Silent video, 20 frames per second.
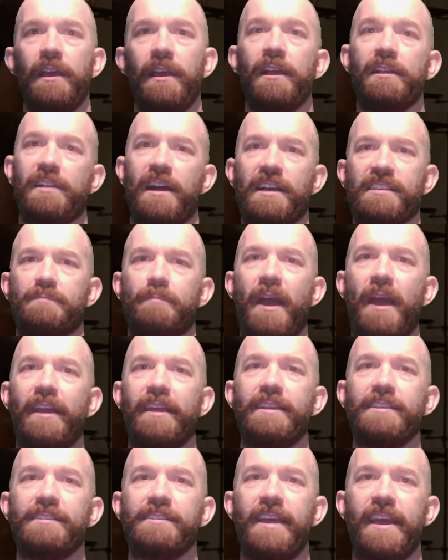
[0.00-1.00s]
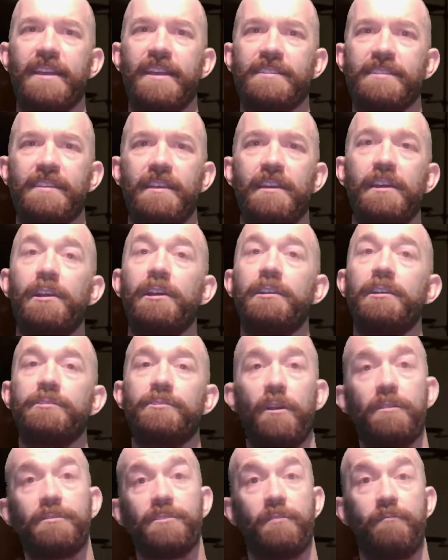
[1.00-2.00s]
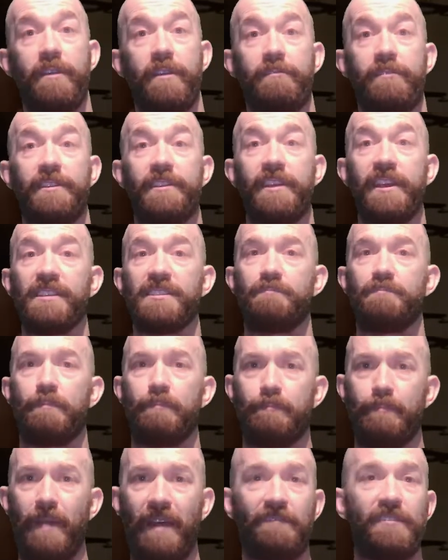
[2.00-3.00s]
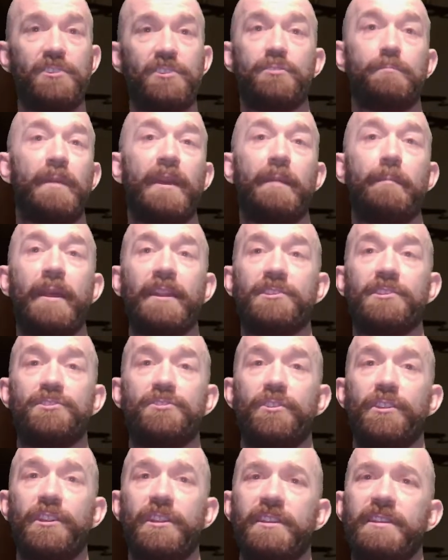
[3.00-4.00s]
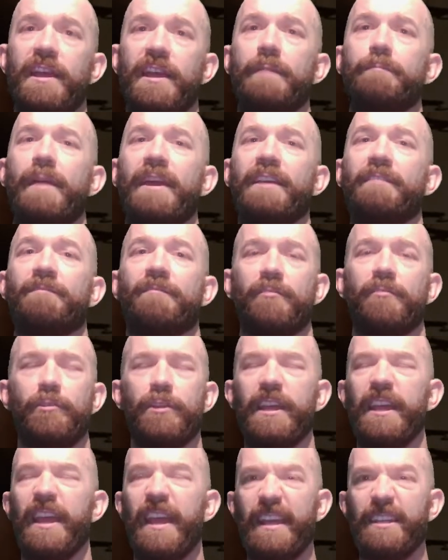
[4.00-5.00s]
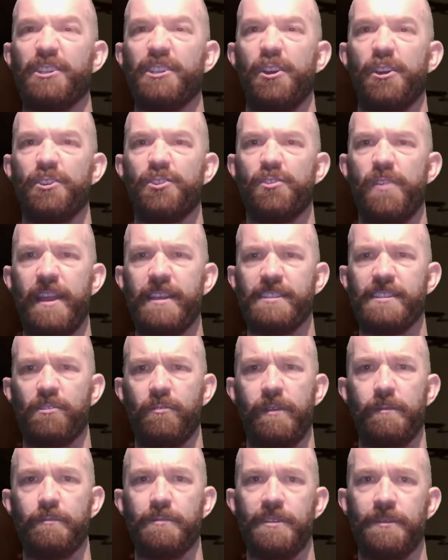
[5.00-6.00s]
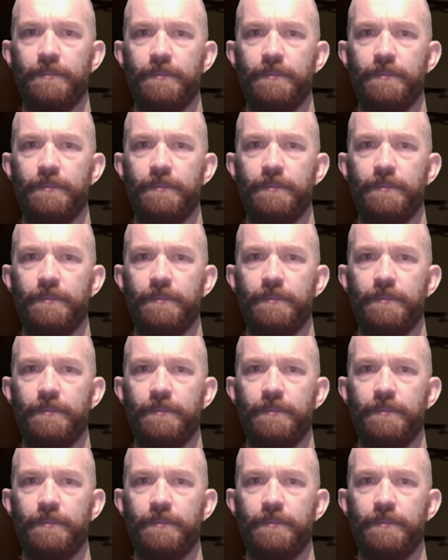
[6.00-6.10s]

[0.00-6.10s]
Class about insects. Dr. Gregory thinks Buffy should be a better student and make Flutie eat her transcript.